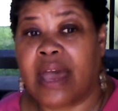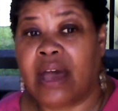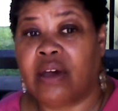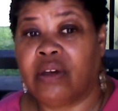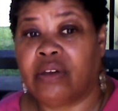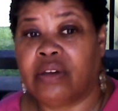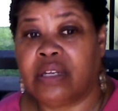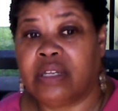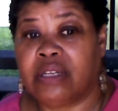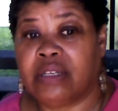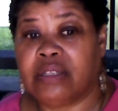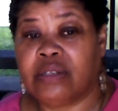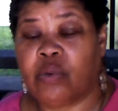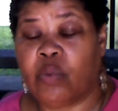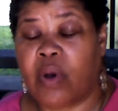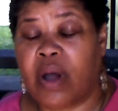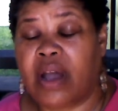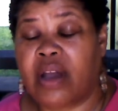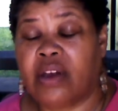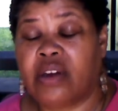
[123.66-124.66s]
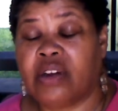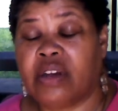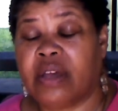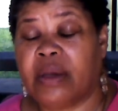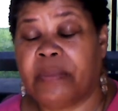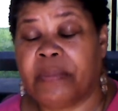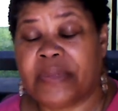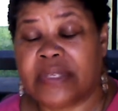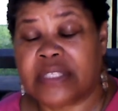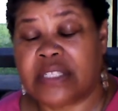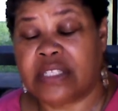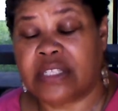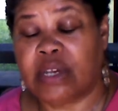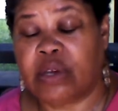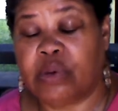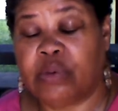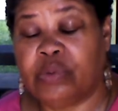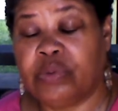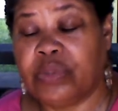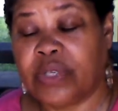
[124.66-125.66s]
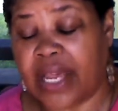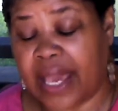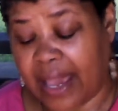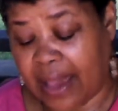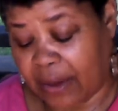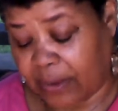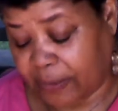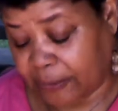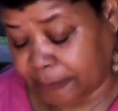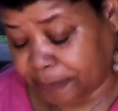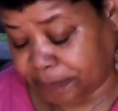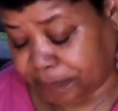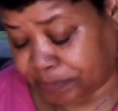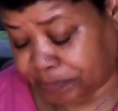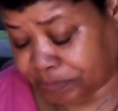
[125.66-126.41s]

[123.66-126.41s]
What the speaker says: Out, Wired Up and Stoned Out.